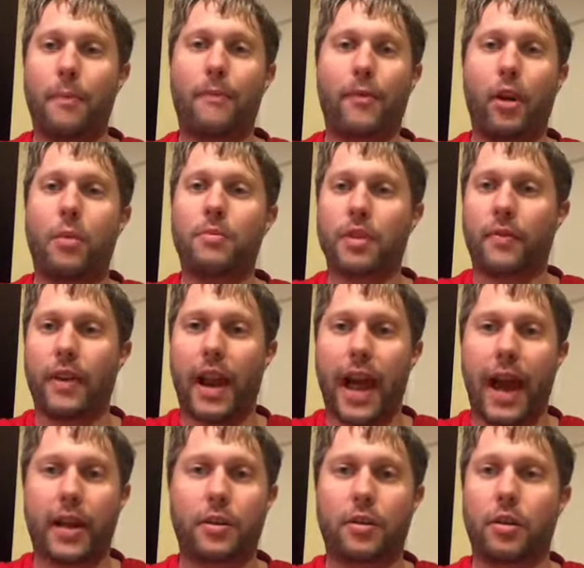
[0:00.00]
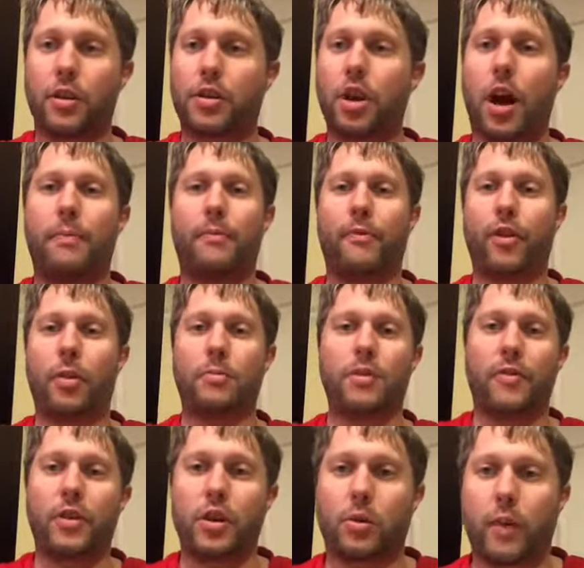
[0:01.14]
films of an actor or top films
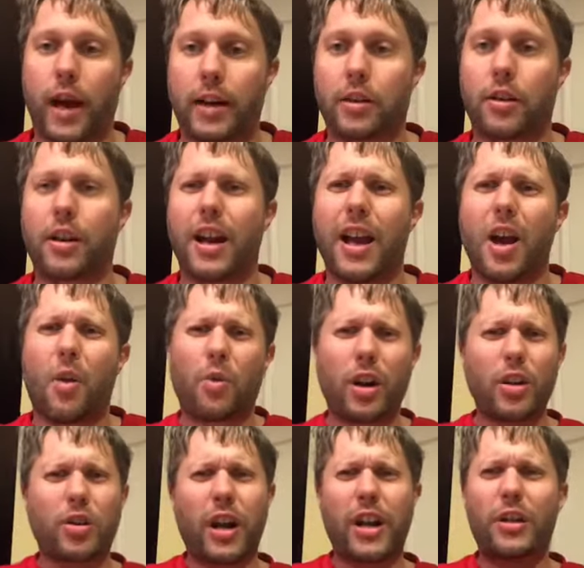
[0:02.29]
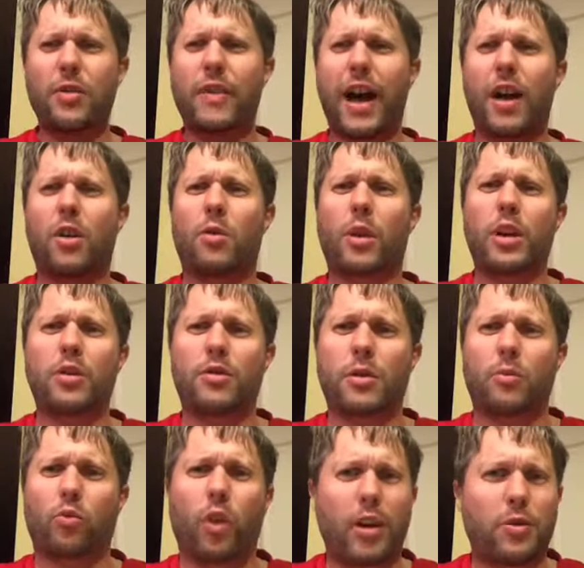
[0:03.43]
of a director. We're going to try to do that, or we're going to do
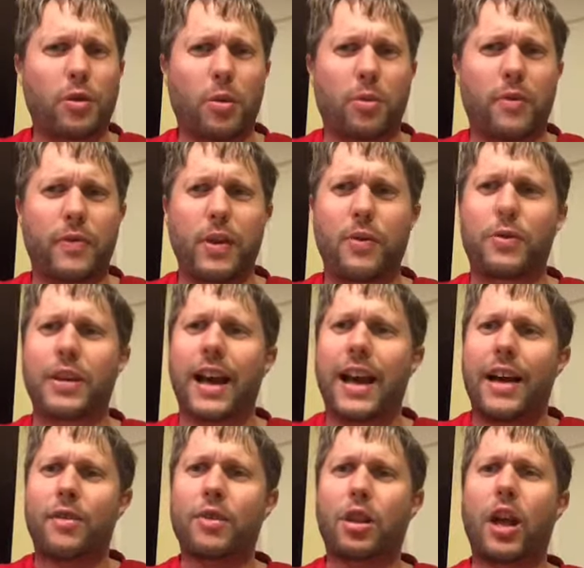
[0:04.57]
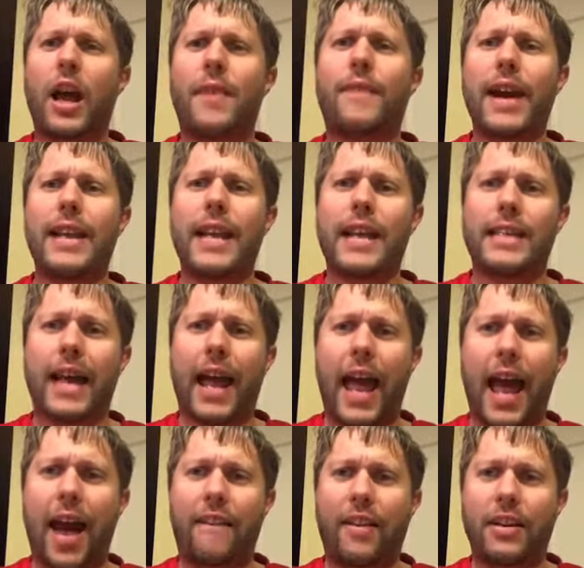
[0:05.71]
some retro reviews. There's a lot of ideas I
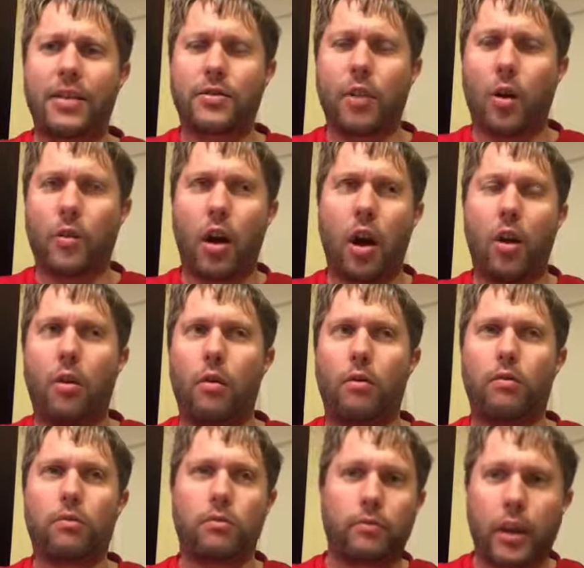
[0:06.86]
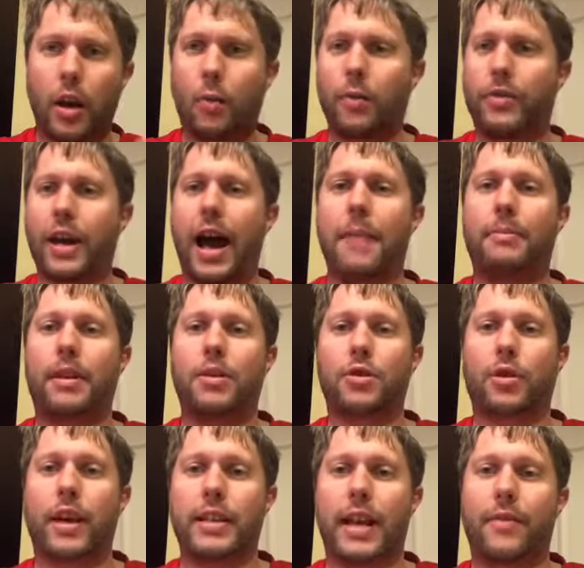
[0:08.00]
have. I just don't know, you know, with time
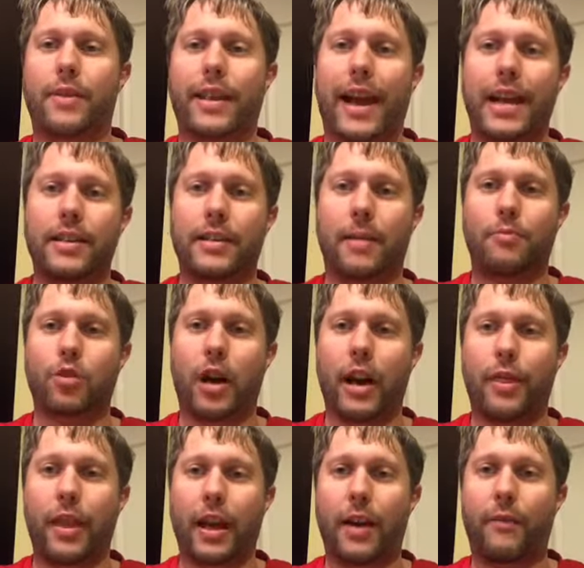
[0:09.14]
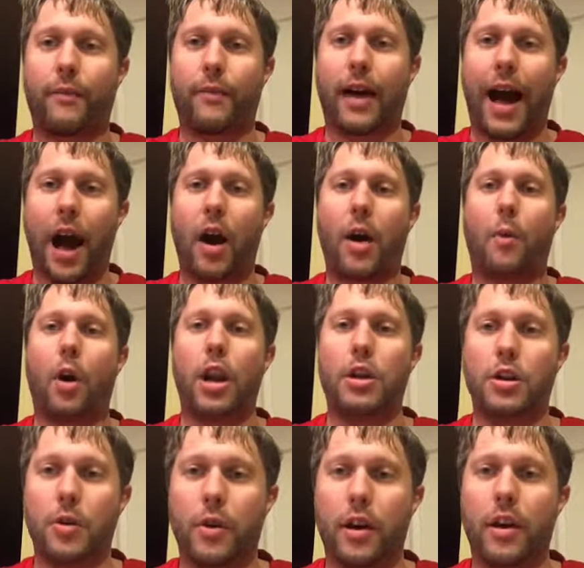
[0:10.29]
constraints and everything, I'm trying to think of how I want to
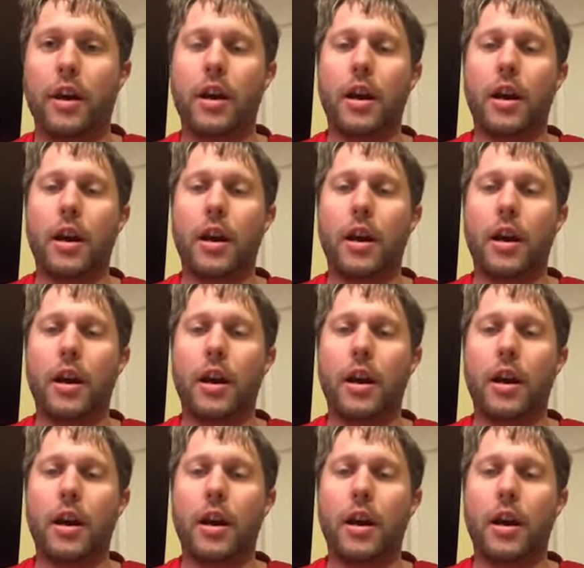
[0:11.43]
do it.